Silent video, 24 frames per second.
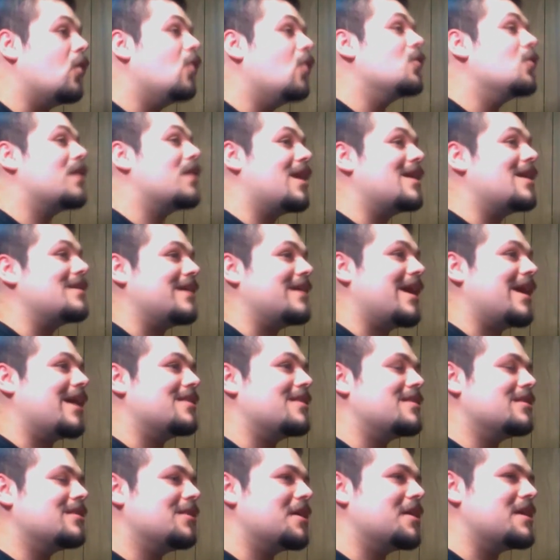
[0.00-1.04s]
Oh god, yeah.
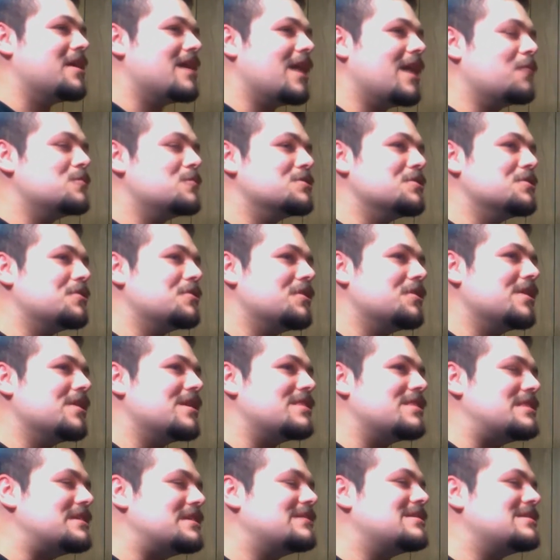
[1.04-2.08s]
Like, I was literally
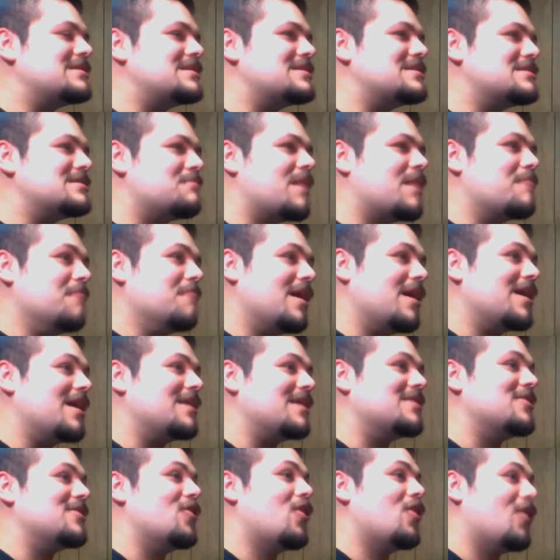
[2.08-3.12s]
like, this is my
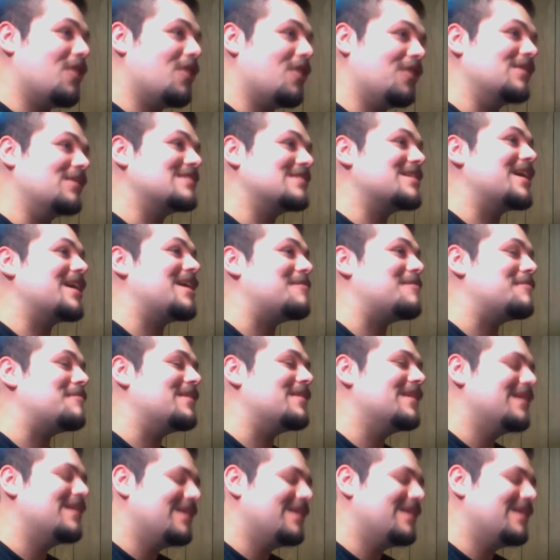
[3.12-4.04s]
mind all the time.